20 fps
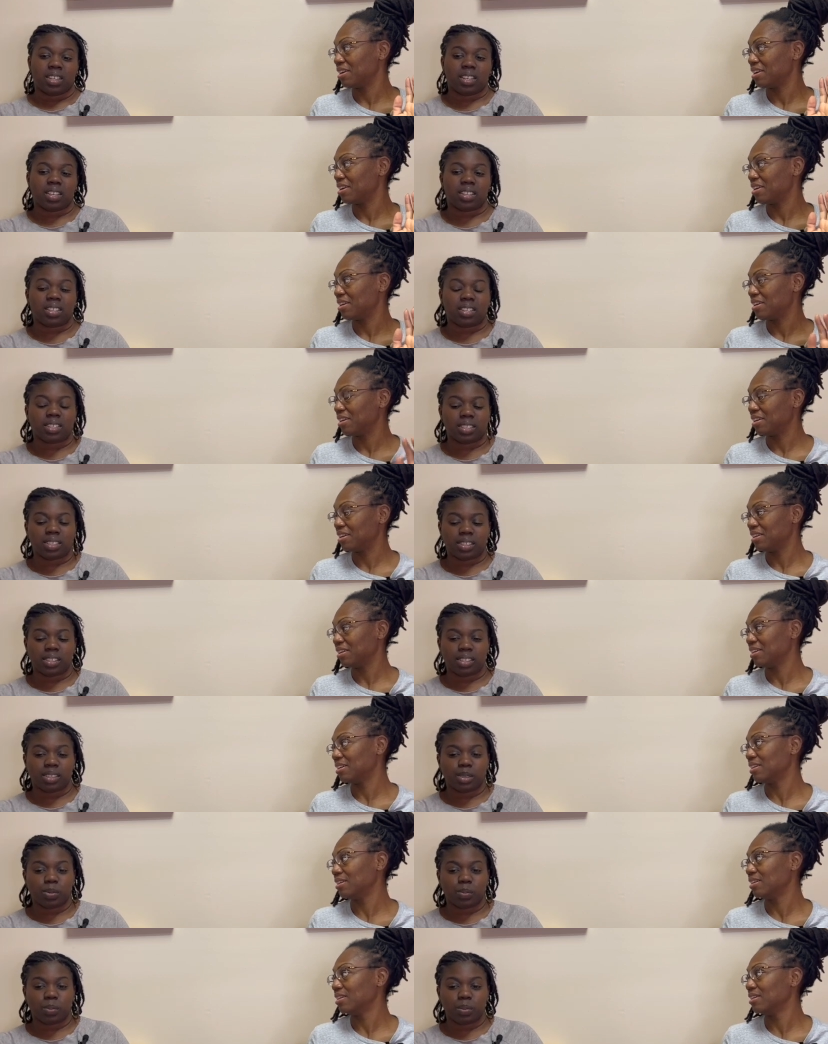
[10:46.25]

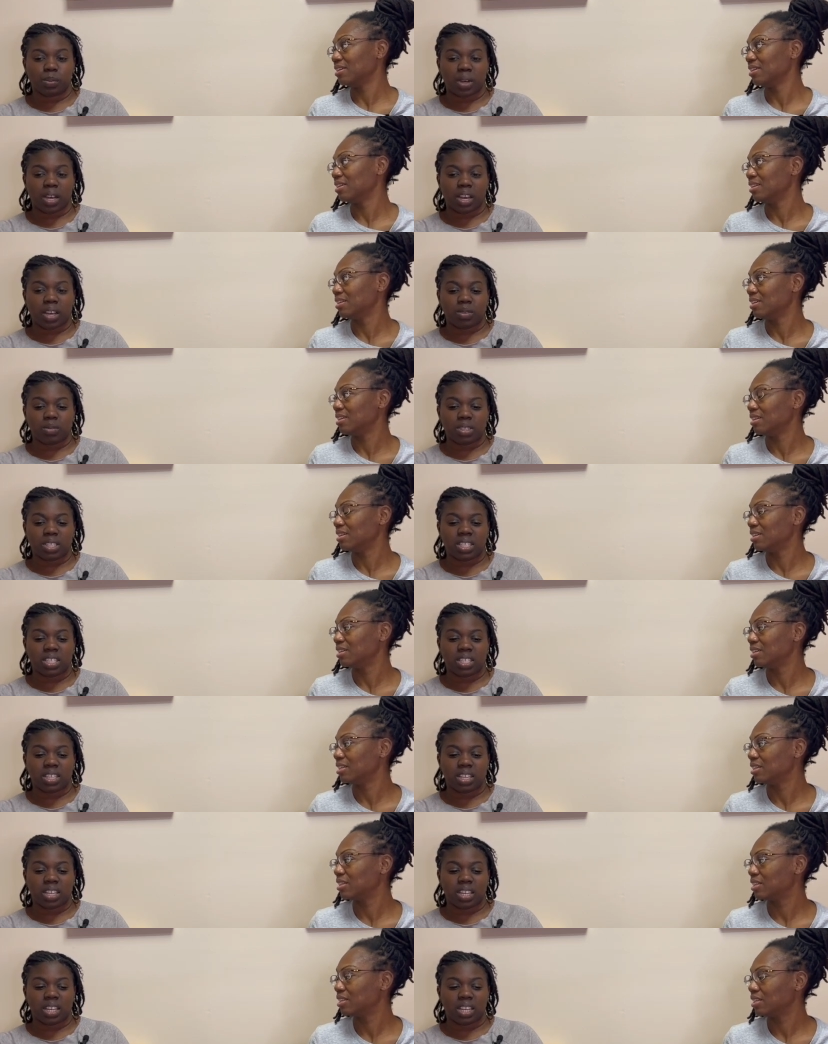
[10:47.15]
Speaker 1: I would
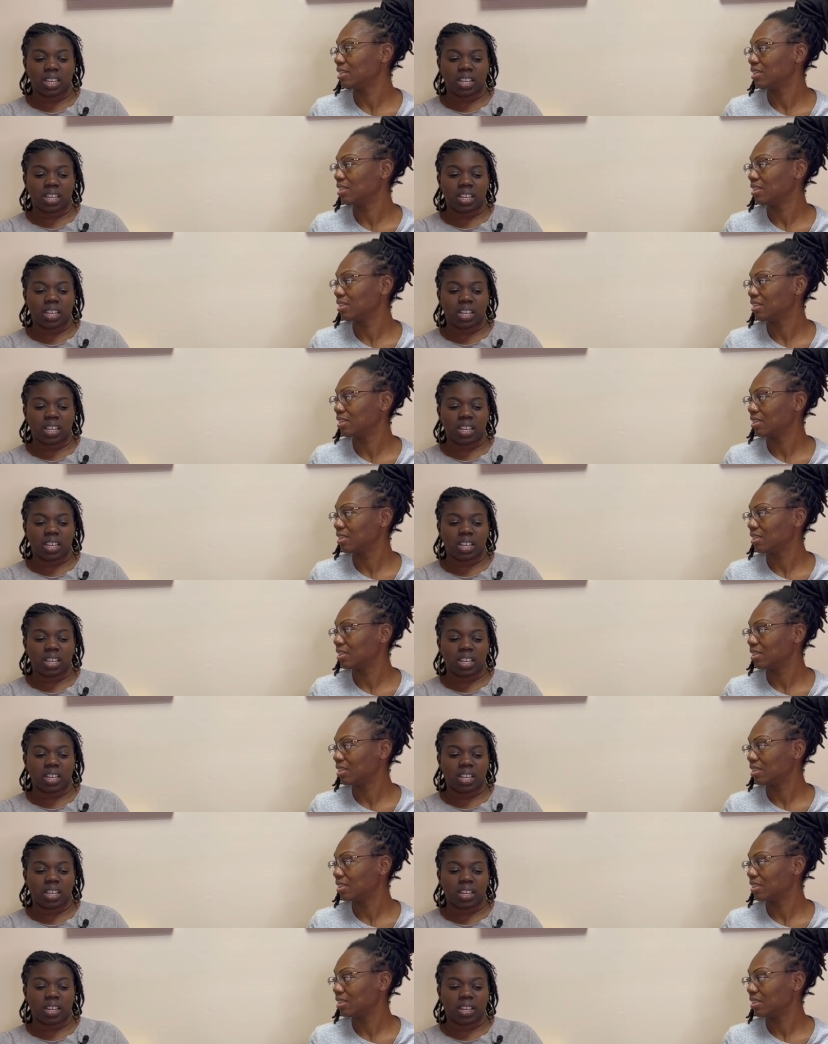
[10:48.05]
say